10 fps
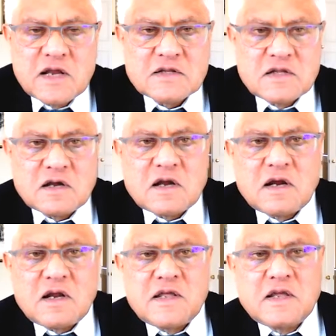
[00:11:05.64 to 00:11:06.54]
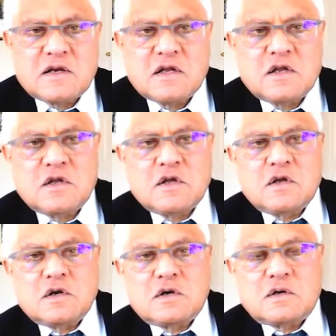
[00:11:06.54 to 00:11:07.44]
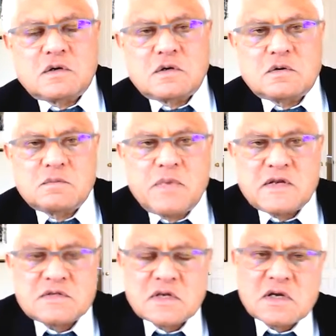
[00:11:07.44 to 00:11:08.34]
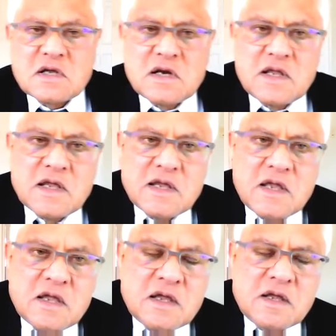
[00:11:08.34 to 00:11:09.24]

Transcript: get the client to basically